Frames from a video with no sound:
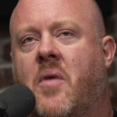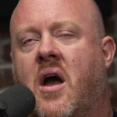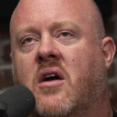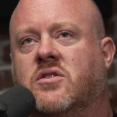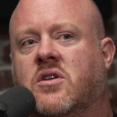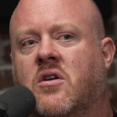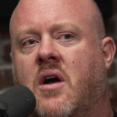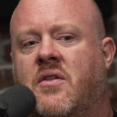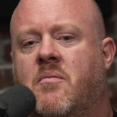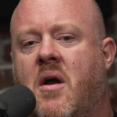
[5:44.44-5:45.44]

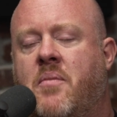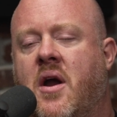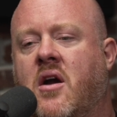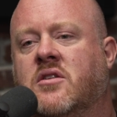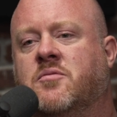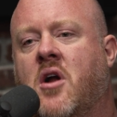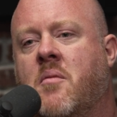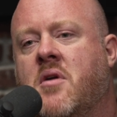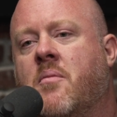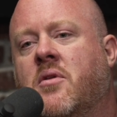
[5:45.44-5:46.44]
I think my parents
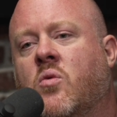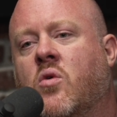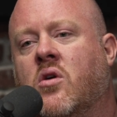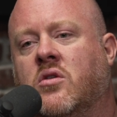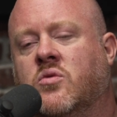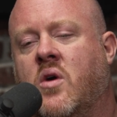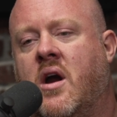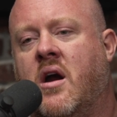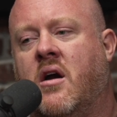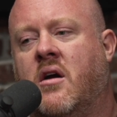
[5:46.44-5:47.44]
brought me up in the world
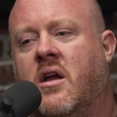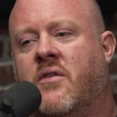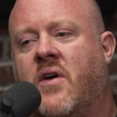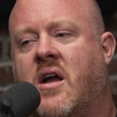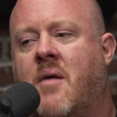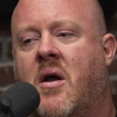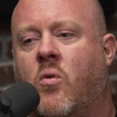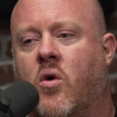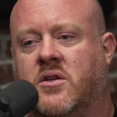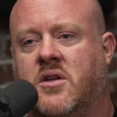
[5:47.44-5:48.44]
where if I got my
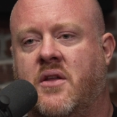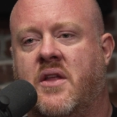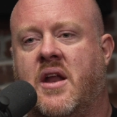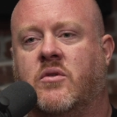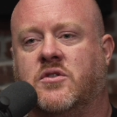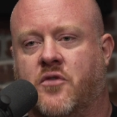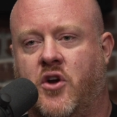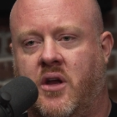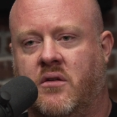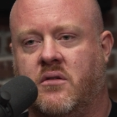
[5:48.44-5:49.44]
work done, then I was
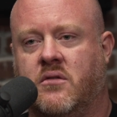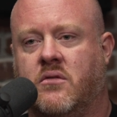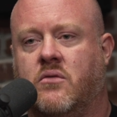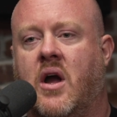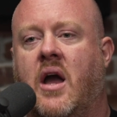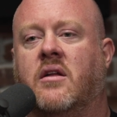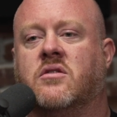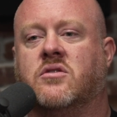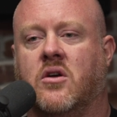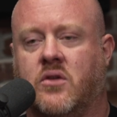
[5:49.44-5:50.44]
free, right?
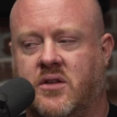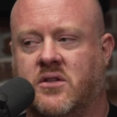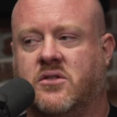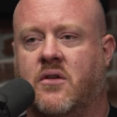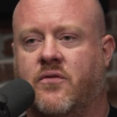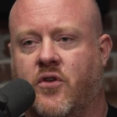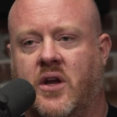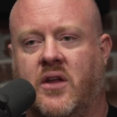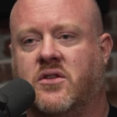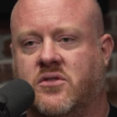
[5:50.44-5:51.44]
And so get this done free,
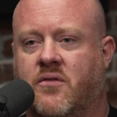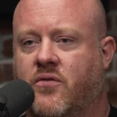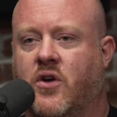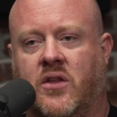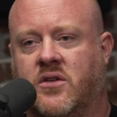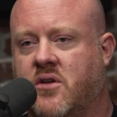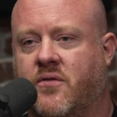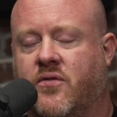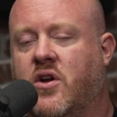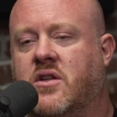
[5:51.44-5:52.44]
get this done free, get this done
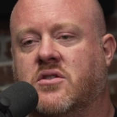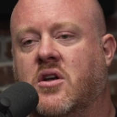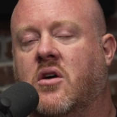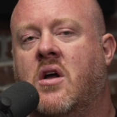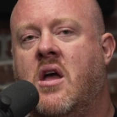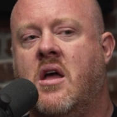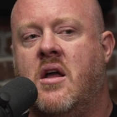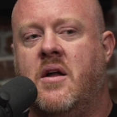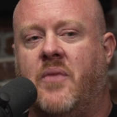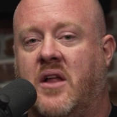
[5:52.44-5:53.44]
free. And so
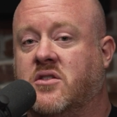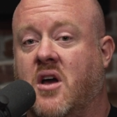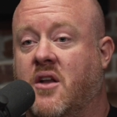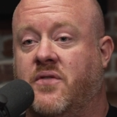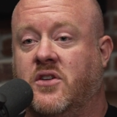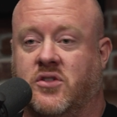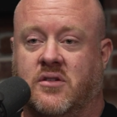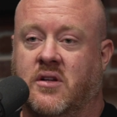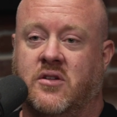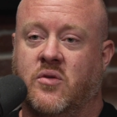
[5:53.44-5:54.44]
I just got
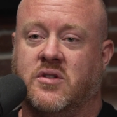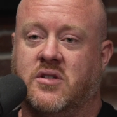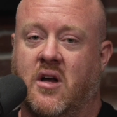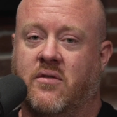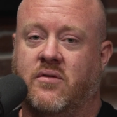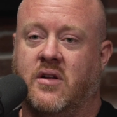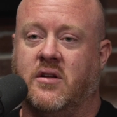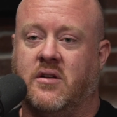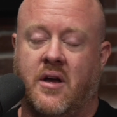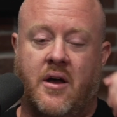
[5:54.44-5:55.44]
efficient at doing stuff.
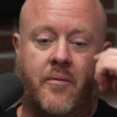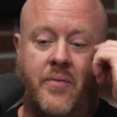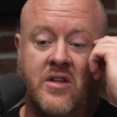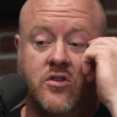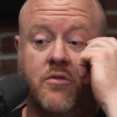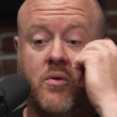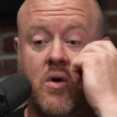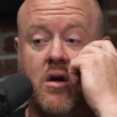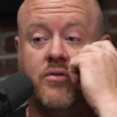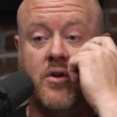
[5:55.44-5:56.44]
And it served me
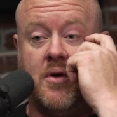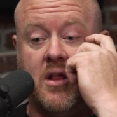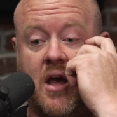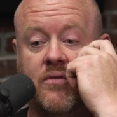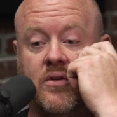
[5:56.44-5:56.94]
well throughout my life.